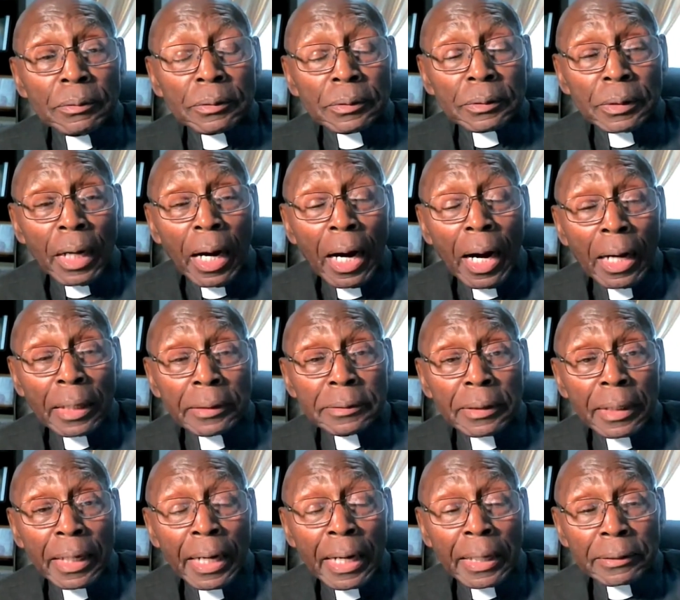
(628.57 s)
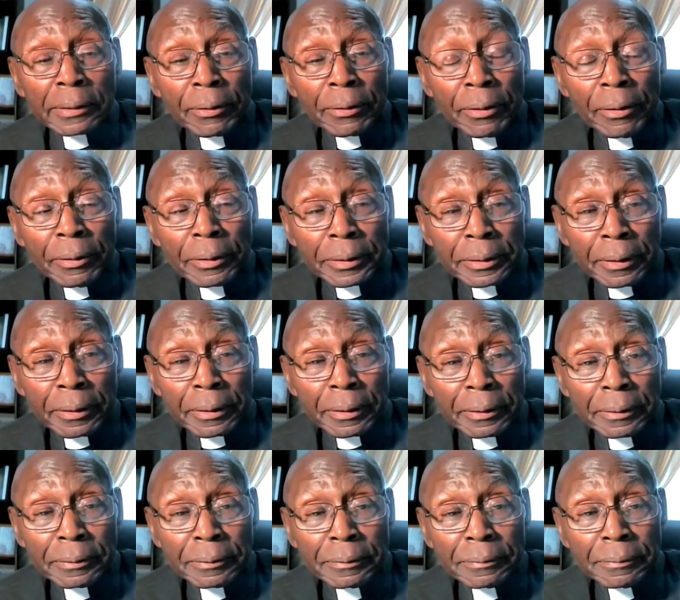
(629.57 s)
God had earlier,
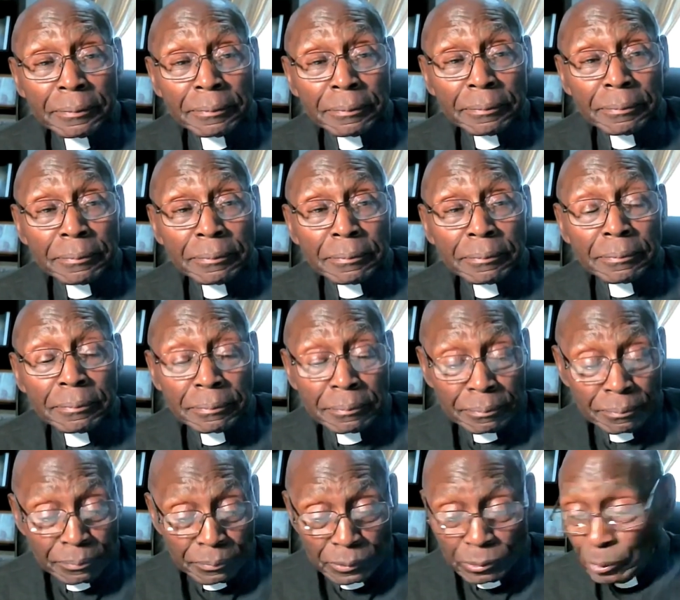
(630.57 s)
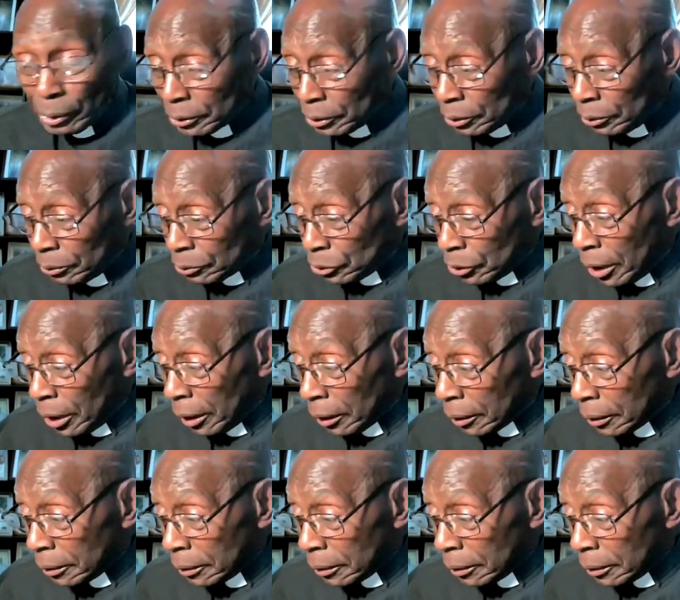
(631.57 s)
when you check,